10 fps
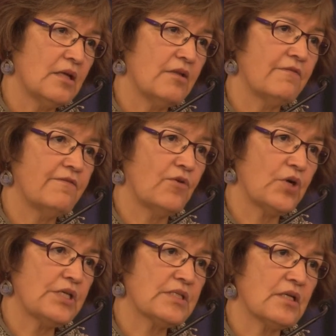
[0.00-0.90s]
the
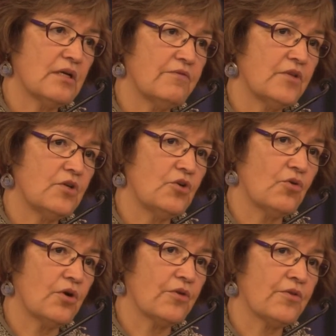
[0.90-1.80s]
voice of the
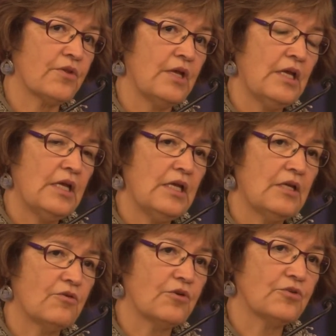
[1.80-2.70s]
North
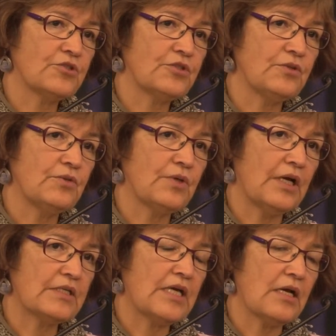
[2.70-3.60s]
in order
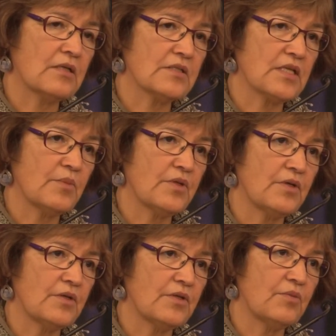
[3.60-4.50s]
to tackle some of
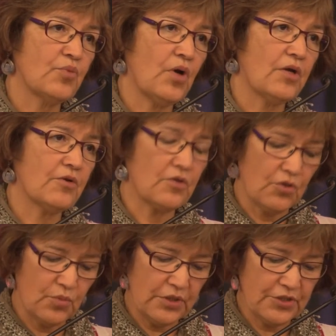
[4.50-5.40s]
the broader
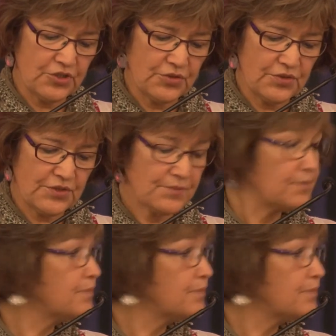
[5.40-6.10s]
global issues.